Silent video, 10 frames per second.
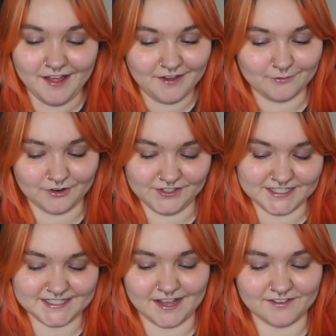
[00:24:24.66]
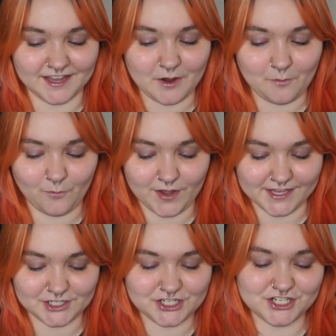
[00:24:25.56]
that Roland is telling,
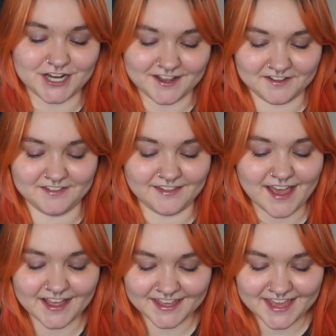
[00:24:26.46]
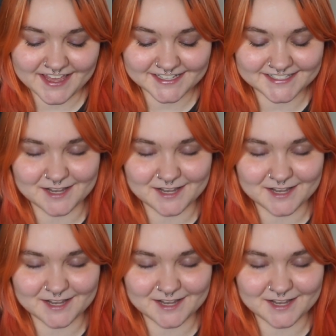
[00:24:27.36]
which in that case,